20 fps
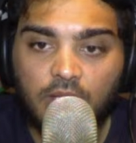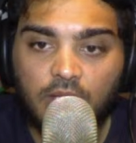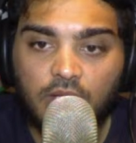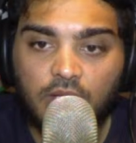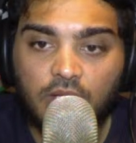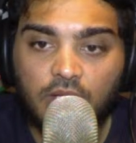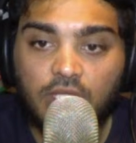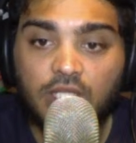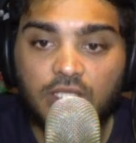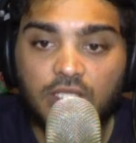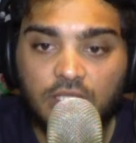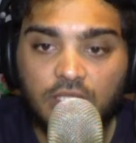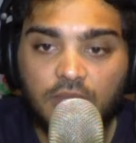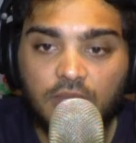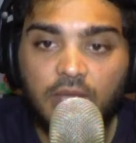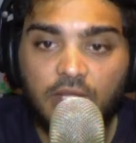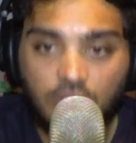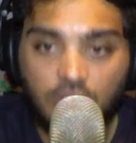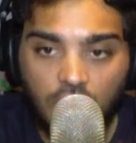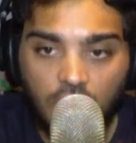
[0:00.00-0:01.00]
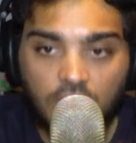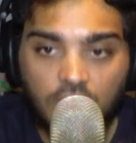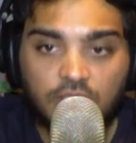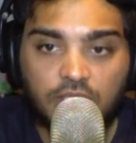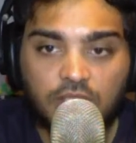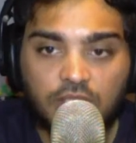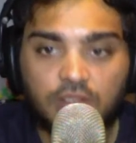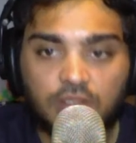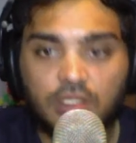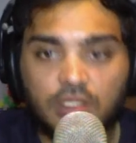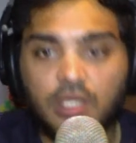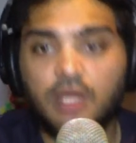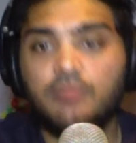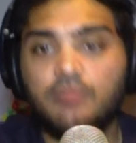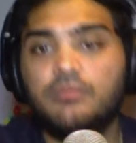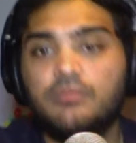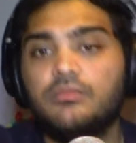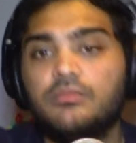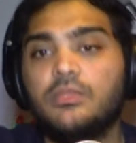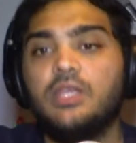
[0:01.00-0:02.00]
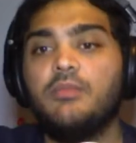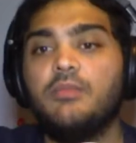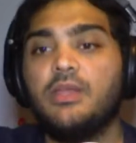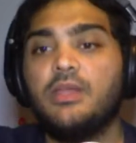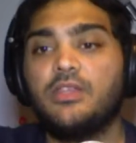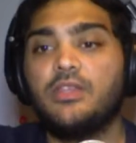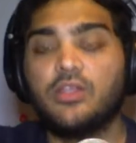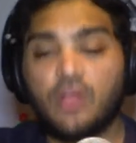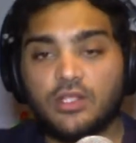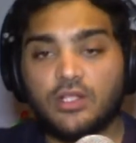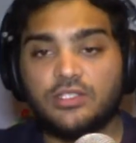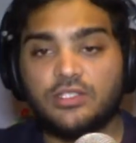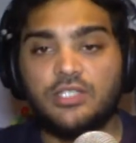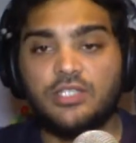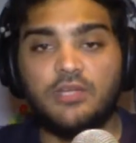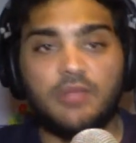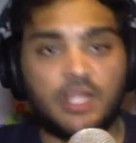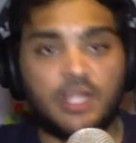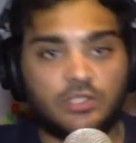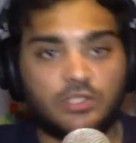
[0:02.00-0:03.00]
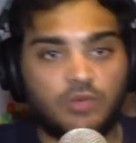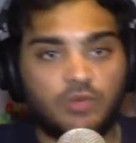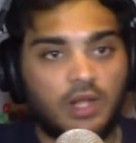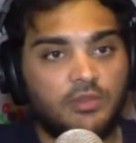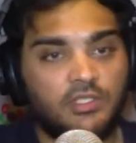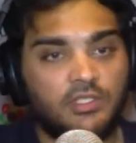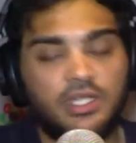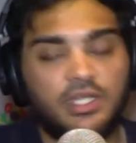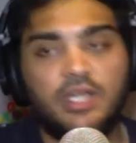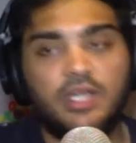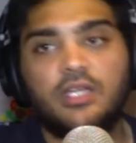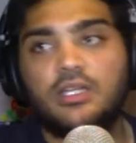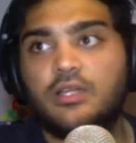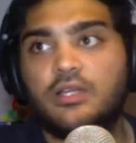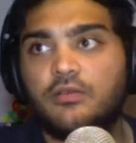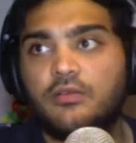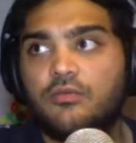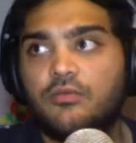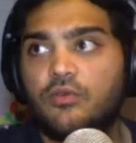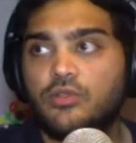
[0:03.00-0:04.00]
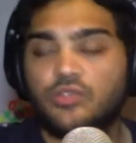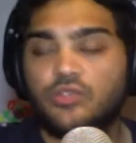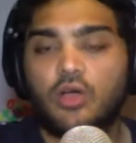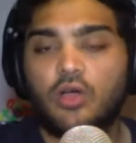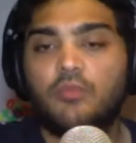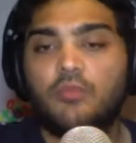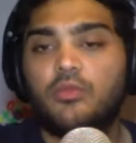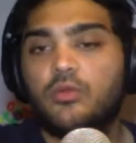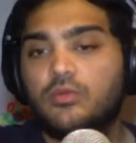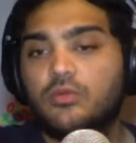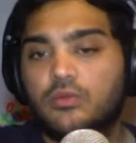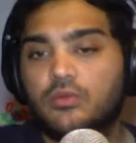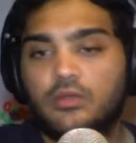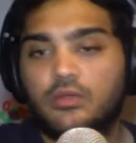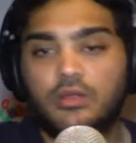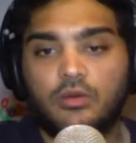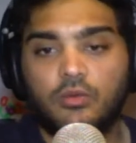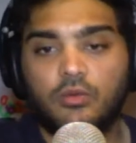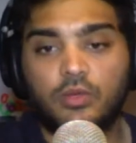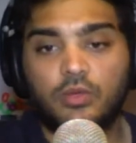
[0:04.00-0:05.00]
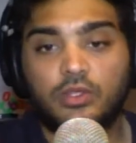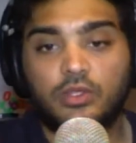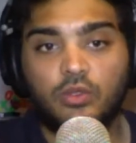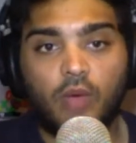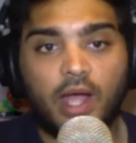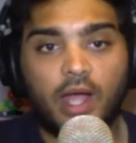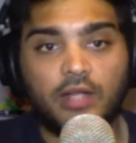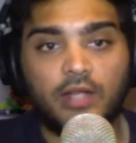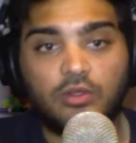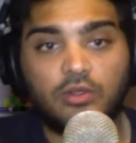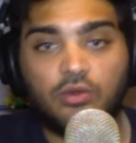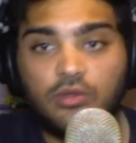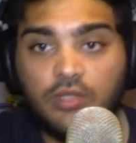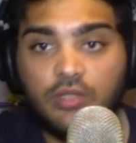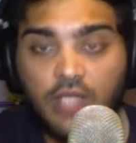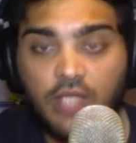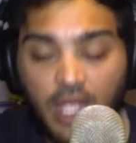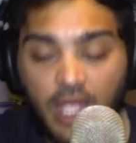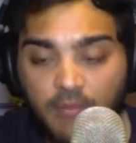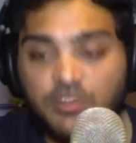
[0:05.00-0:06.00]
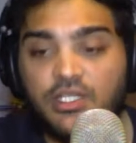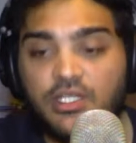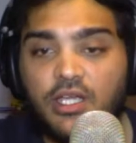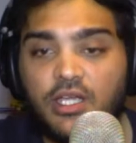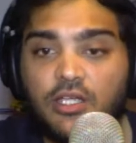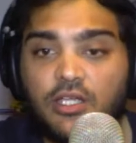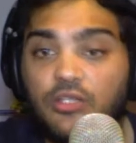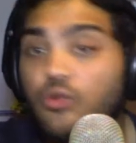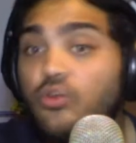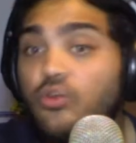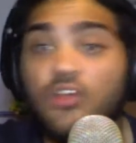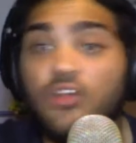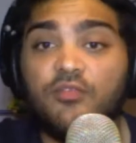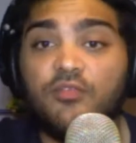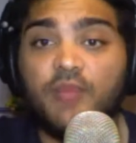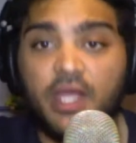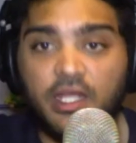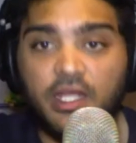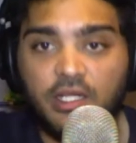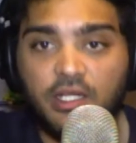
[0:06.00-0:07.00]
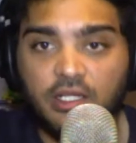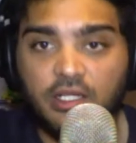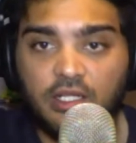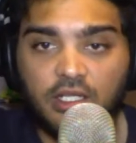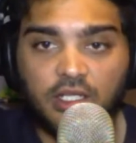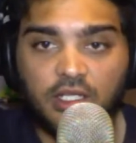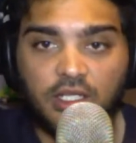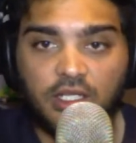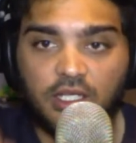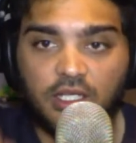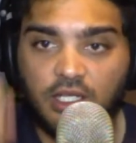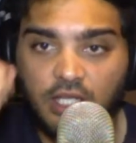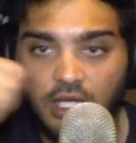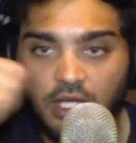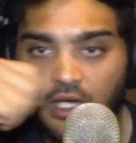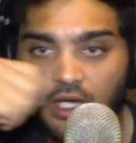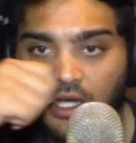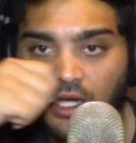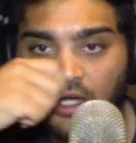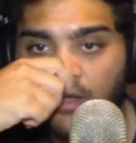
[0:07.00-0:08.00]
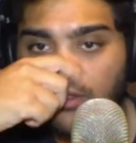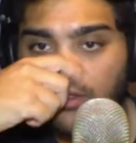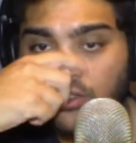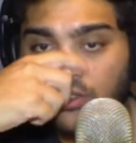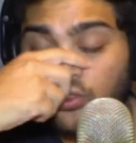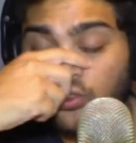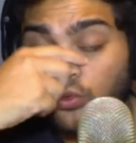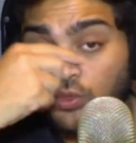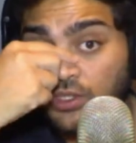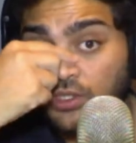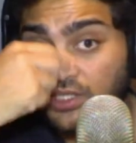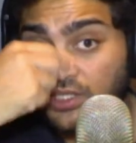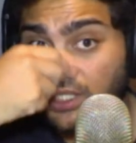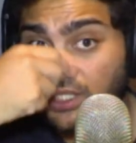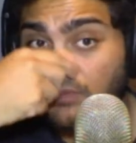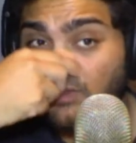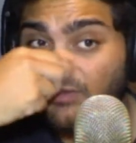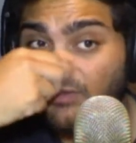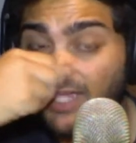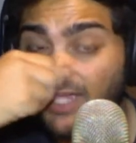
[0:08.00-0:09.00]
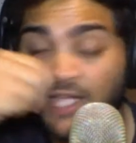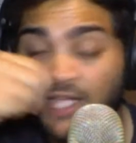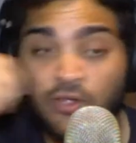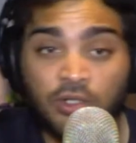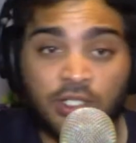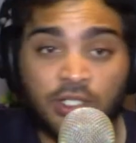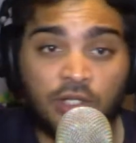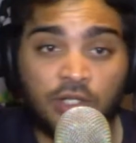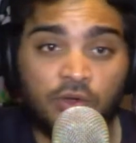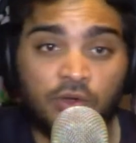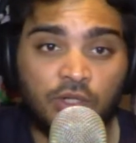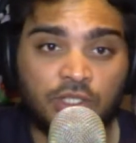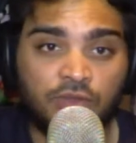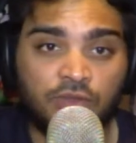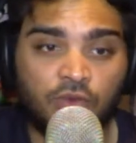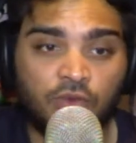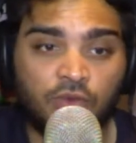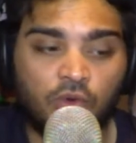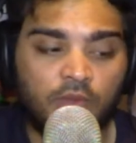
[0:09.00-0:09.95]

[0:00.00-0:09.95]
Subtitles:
yes, he made Colts. He made the Colts team, and that's what I'm saying. For example, with Dwan, I'm saying could have made the schools team if he had continued his form.